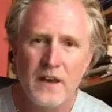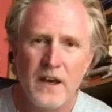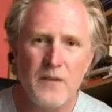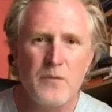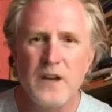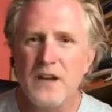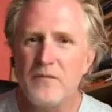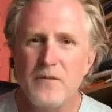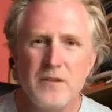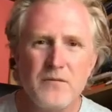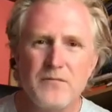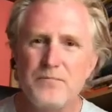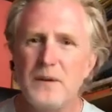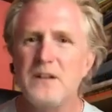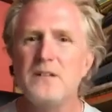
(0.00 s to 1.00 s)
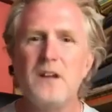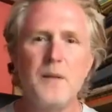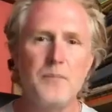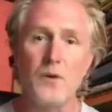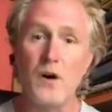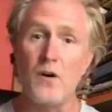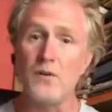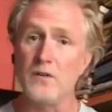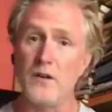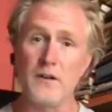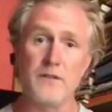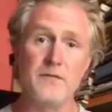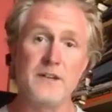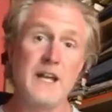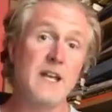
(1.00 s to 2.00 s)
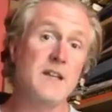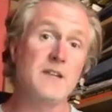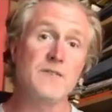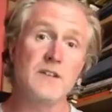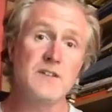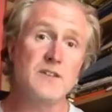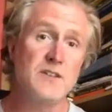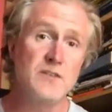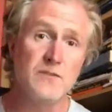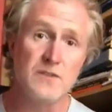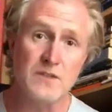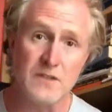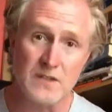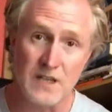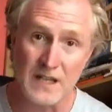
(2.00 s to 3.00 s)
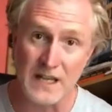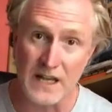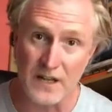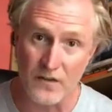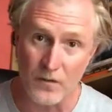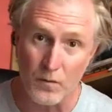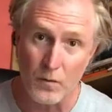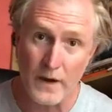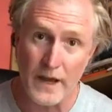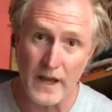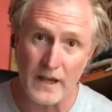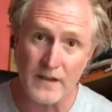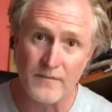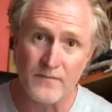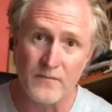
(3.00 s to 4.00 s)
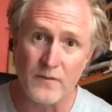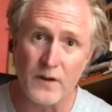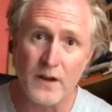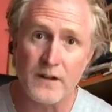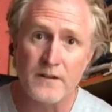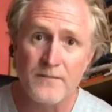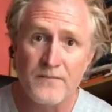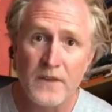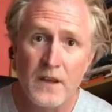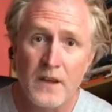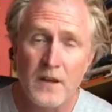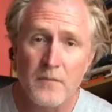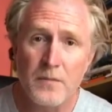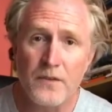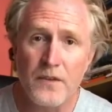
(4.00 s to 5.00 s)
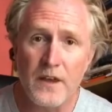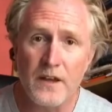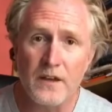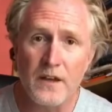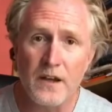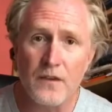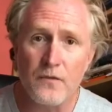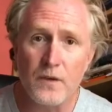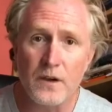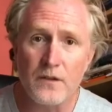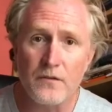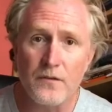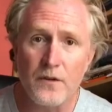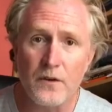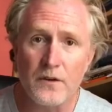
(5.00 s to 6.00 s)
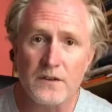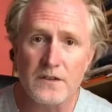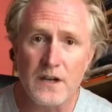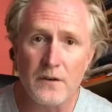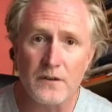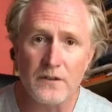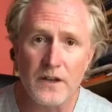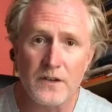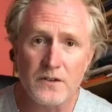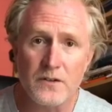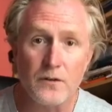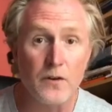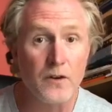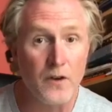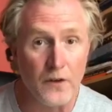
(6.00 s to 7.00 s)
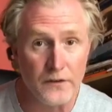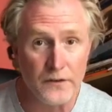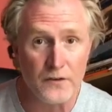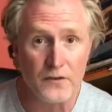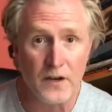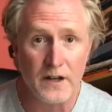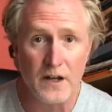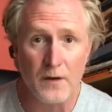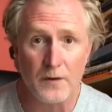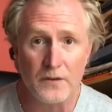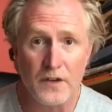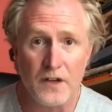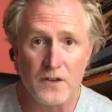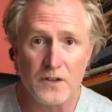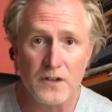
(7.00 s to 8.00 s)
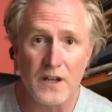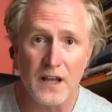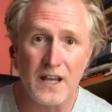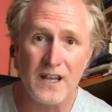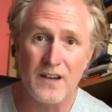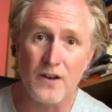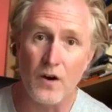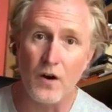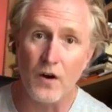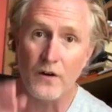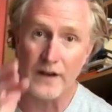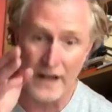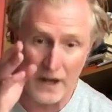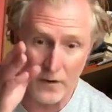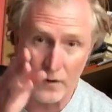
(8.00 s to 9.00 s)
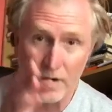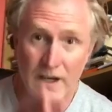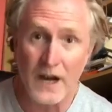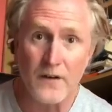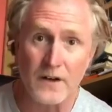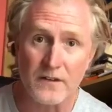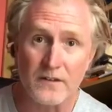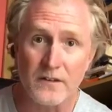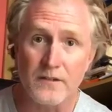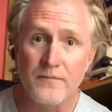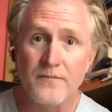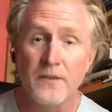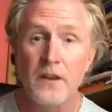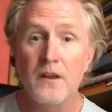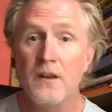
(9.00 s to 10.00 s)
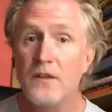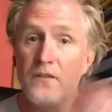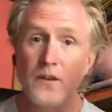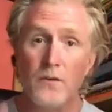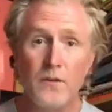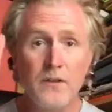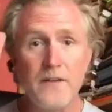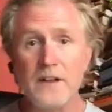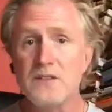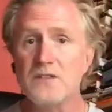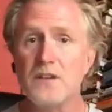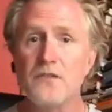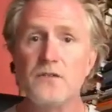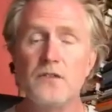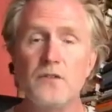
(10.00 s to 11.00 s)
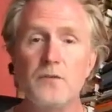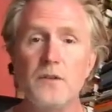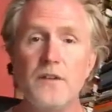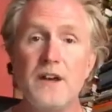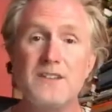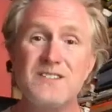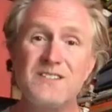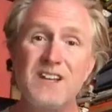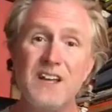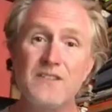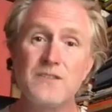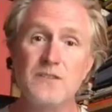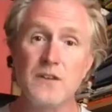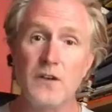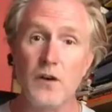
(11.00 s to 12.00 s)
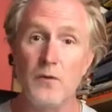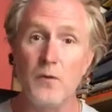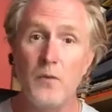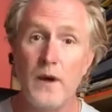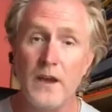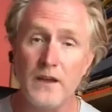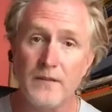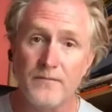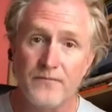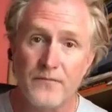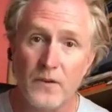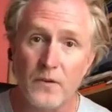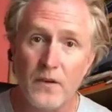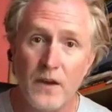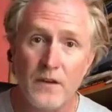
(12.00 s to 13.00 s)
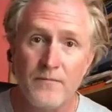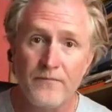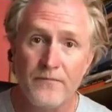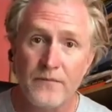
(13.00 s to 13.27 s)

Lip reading: And we build up a whole lot of negative excuses that get in the way, right? But then if we can focus our attention or concentrate our attention in on our character, then all of that stuff to do with us tends to go away, okay?